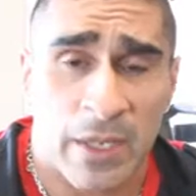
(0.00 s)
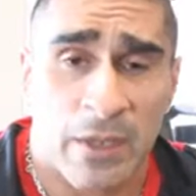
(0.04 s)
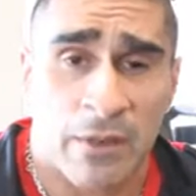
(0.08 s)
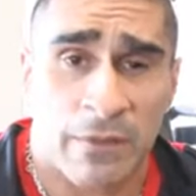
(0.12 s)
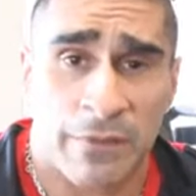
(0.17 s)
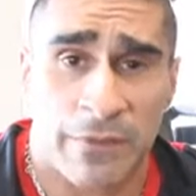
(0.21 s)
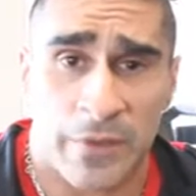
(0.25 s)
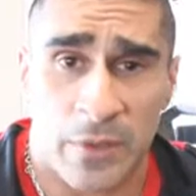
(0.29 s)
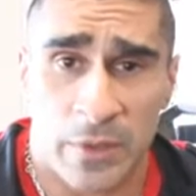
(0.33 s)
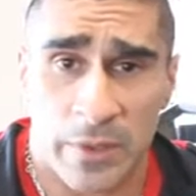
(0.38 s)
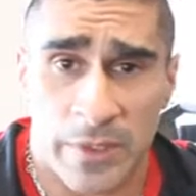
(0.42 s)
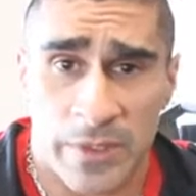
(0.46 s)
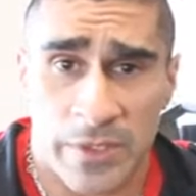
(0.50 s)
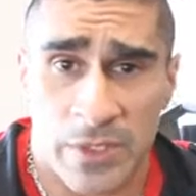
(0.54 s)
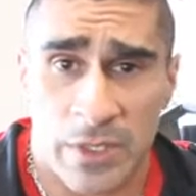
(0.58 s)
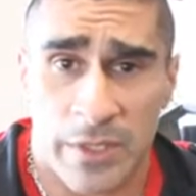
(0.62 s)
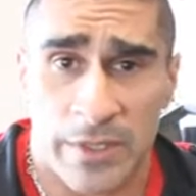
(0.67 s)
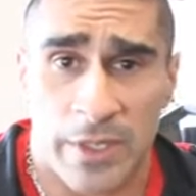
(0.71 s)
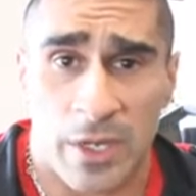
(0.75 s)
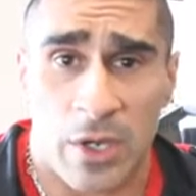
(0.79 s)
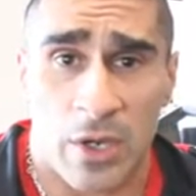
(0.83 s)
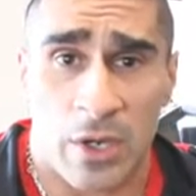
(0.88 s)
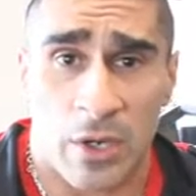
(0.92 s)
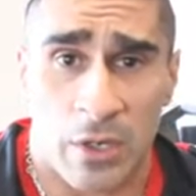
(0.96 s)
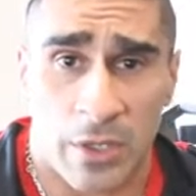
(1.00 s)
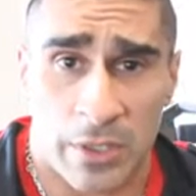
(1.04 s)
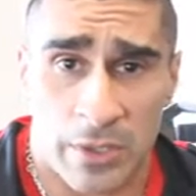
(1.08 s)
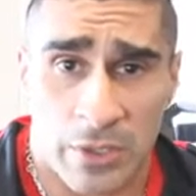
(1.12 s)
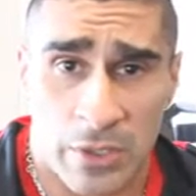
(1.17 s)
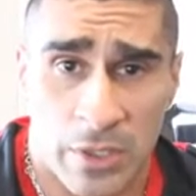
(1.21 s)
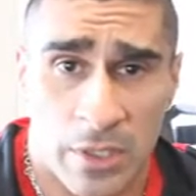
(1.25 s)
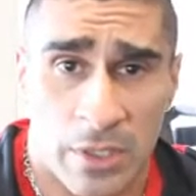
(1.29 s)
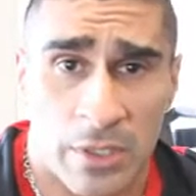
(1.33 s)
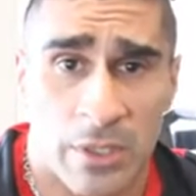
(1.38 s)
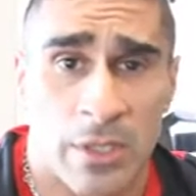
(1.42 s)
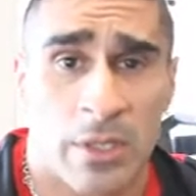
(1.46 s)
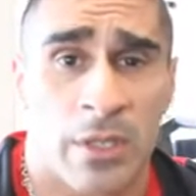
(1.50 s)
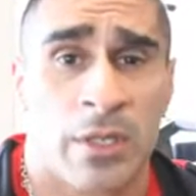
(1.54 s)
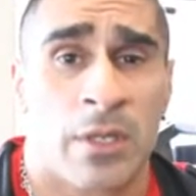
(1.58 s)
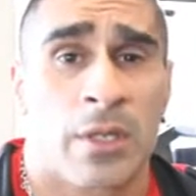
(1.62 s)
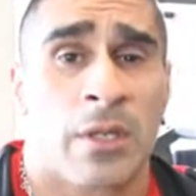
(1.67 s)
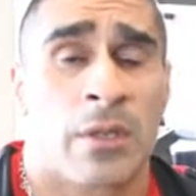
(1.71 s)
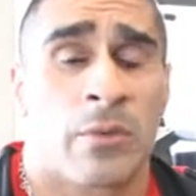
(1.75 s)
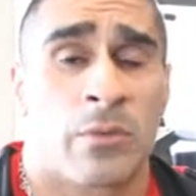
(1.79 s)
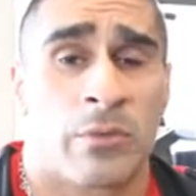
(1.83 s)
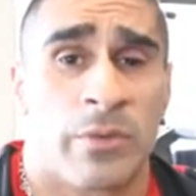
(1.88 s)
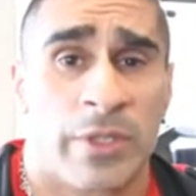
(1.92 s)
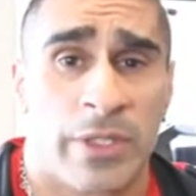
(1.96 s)
Focus on the arch.
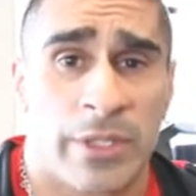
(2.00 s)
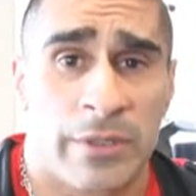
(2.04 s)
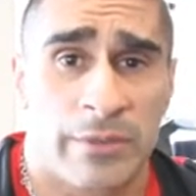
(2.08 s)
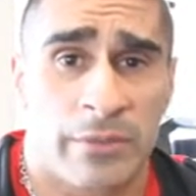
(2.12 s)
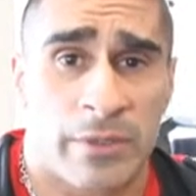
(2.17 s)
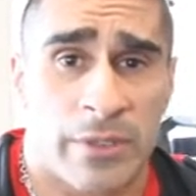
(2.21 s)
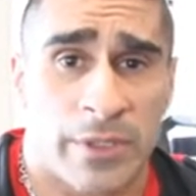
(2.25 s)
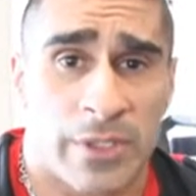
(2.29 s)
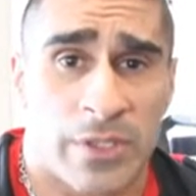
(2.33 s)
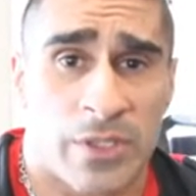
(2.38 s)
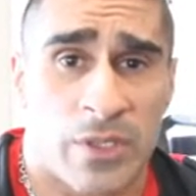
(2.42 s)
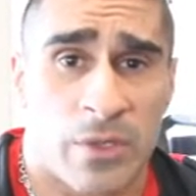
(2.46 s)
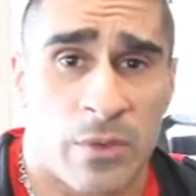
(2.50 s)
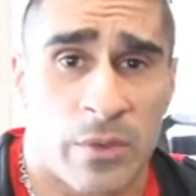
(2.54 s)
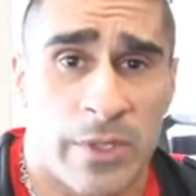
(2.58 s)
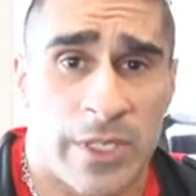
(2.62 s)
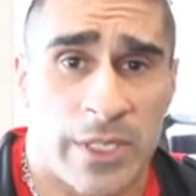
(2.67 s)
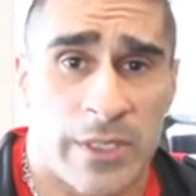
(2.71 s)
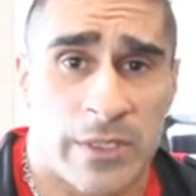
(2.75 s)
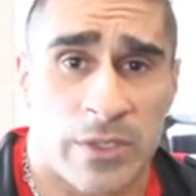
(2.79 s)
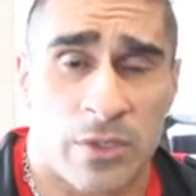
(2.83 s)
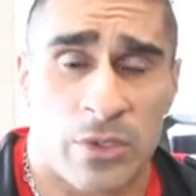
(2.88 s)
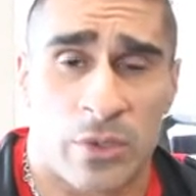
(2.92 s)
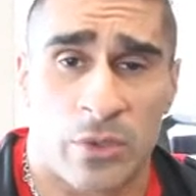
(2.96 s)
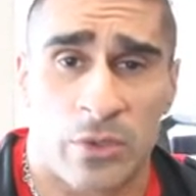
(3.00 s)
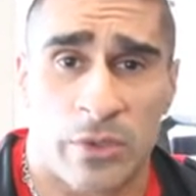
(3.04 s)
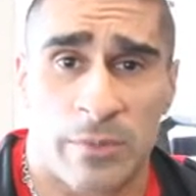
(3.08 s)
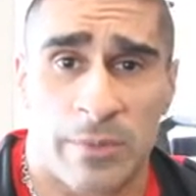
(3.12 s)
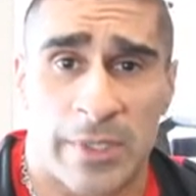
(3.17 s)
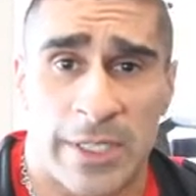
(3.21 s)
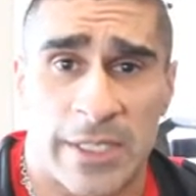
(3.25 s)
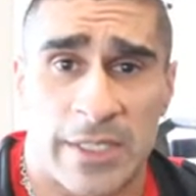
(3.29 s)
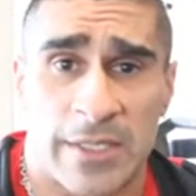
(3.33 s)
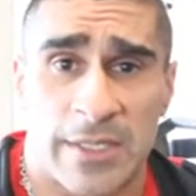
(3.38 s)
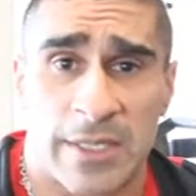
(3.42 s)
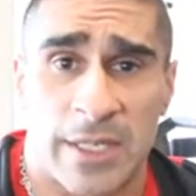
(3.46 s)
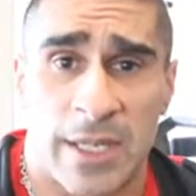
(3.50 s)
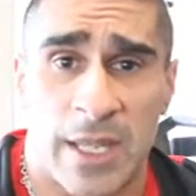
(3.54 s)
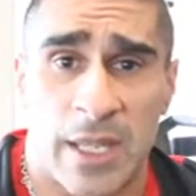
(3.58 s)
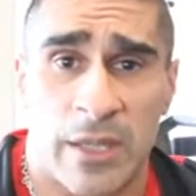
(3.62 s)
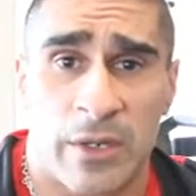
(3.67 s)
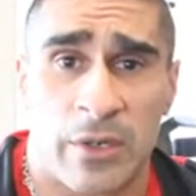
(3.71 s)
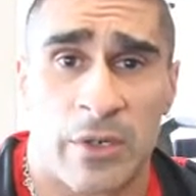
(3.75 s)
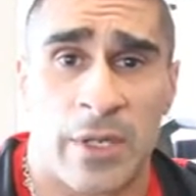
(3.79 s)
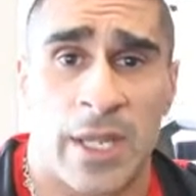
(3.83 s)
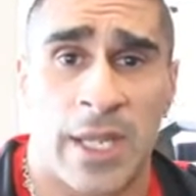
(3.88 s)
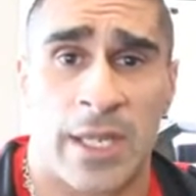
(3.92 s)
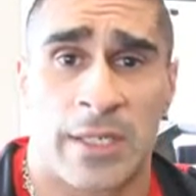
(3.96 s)
Really squeeze the shoulder blades
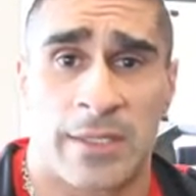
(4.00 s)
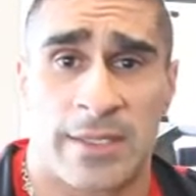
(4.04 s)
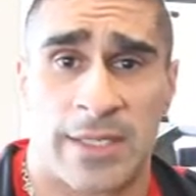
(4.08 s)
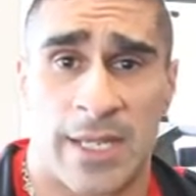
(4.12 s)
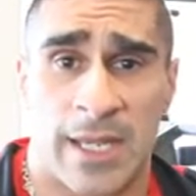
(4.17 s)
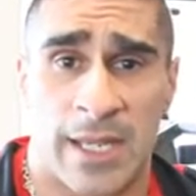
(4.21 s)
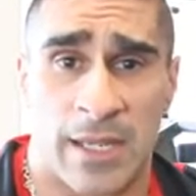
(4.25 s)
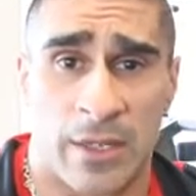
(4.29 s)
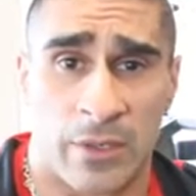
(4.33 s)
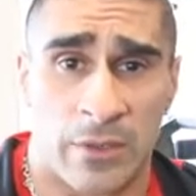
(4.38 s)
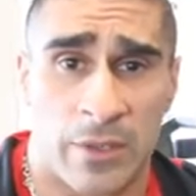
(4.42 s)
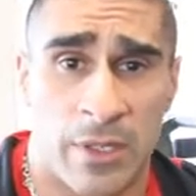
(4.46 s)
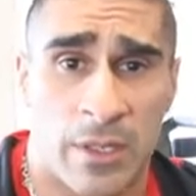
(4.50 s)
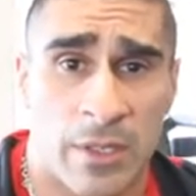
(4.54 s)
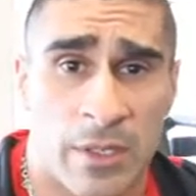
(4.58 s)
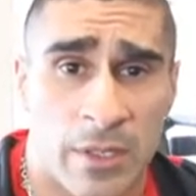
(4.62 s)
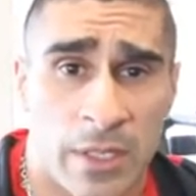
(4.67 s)
together and down.